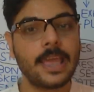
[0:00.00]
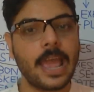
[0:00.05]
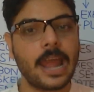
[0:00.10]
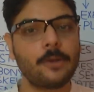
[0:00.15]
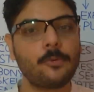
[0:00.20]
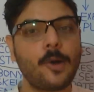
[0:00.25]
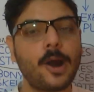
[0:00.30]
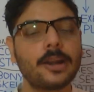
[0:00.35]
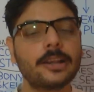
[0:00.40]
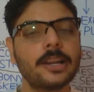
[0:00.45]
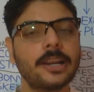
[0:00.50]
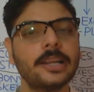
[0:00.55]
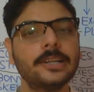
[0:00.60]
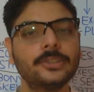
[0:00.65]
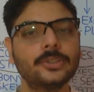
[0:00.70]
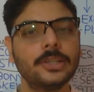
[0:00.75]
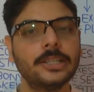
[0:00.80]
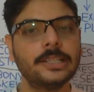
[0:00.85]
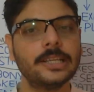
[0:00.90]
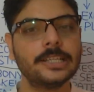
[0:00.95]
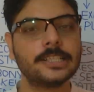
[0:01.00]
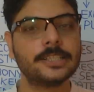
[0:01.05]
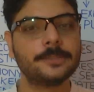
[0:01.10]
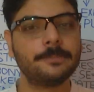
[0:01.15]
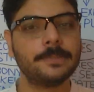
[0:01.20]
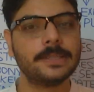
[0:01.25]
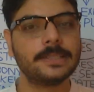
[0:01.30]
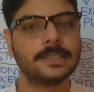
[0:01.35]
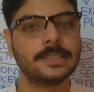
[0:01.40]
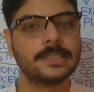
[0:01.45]
And what are actually the
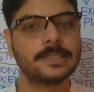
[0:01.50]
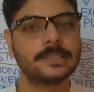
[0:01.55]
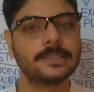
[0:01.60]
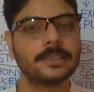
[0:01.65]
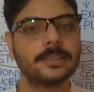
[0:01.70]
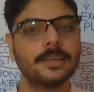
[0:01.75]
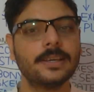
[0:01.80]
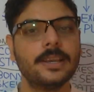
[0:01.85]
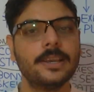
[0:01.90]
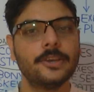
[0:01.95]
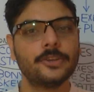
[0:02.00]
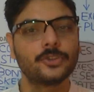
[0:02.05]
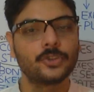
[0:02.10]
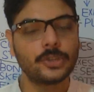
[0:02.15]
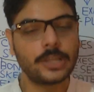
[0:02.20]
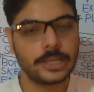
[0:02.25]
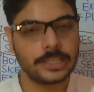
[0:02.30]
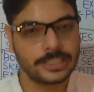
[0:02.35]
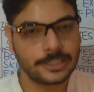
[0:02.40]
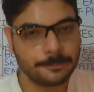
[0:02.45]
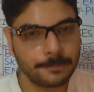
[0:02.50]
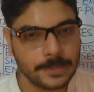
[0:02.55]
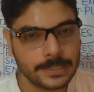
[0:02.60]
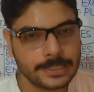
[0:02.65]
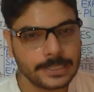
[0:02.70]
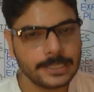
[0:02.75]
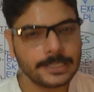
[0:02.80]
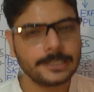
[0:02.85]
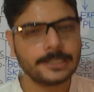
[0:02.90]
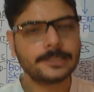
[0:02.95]
species? So the
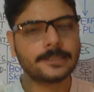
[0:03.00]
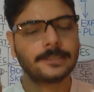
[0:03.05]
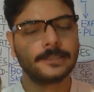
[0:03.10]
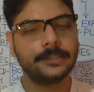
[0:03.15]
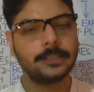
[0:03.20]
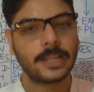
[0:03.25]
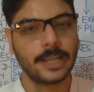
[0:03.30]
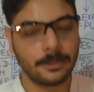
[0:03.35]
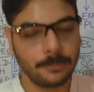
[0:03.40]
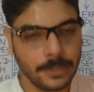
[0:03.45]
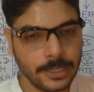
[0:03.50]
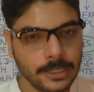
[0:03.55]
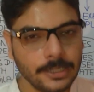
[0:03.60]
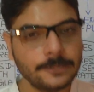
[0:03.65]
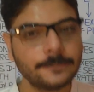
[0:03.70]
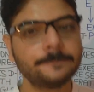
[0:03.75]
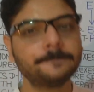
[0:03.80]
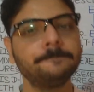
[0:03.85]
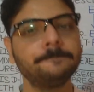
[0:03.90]
species, tell me.